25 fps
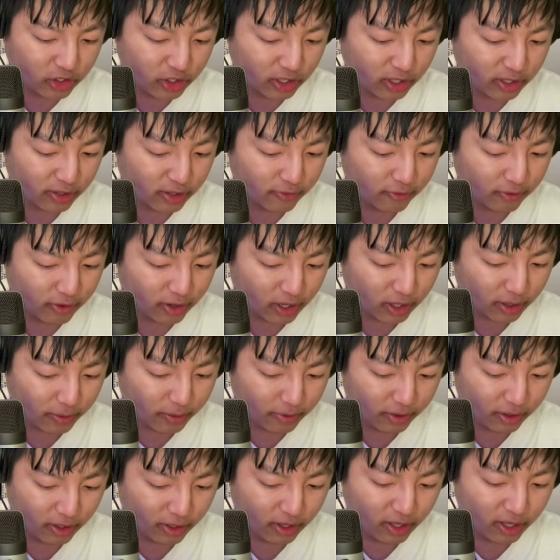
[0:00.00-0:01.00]
angelic
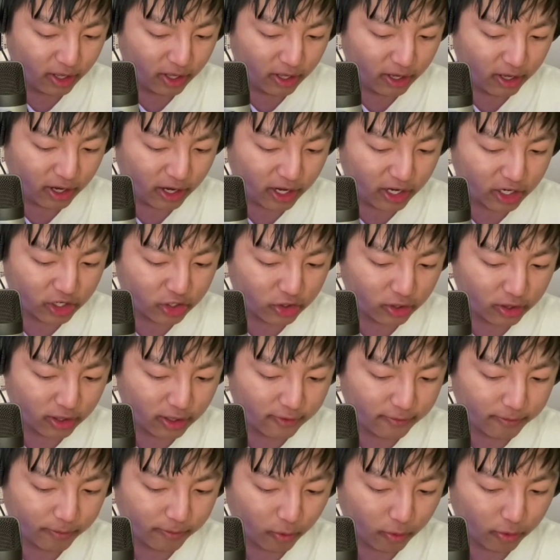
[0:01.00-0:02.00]
vibe. I actually
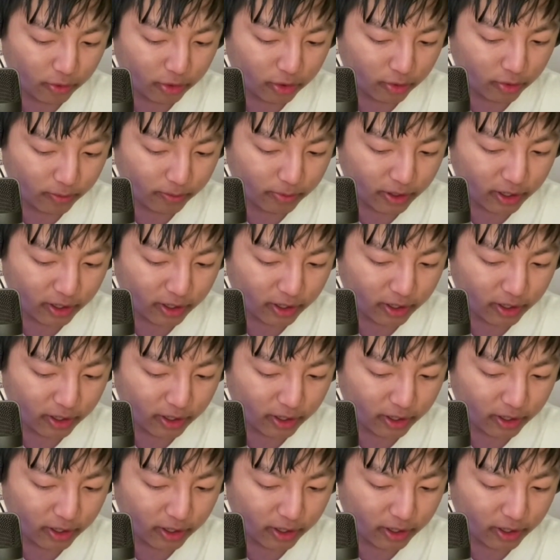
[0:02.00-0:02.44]
love both your